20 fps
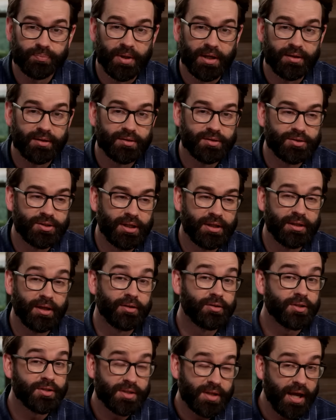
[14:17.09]
but she didn't
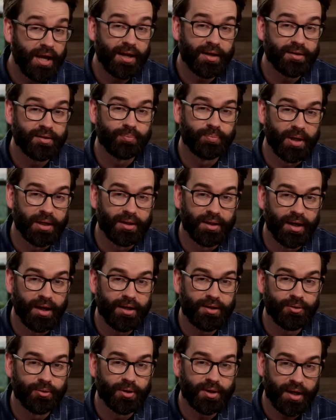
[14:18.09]
understand Bud
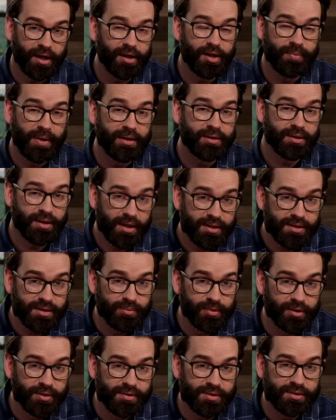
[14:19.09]
Light or care about the
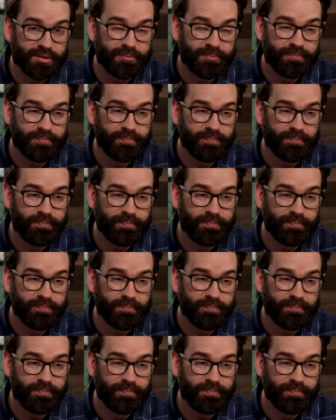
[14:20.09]
customers.